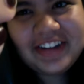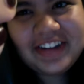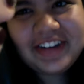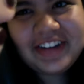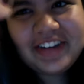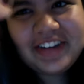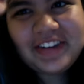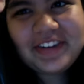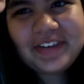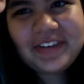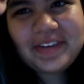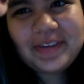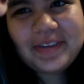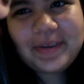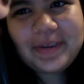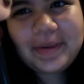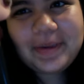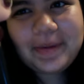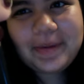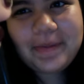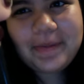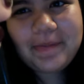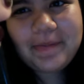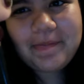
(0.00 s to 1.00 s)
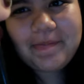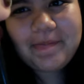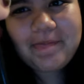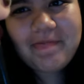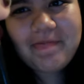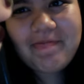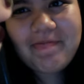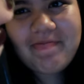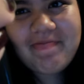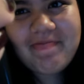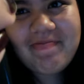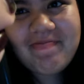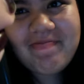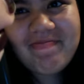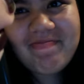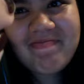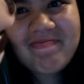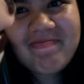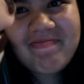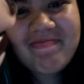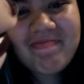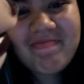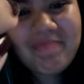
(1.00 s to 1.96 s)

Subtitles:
(silence)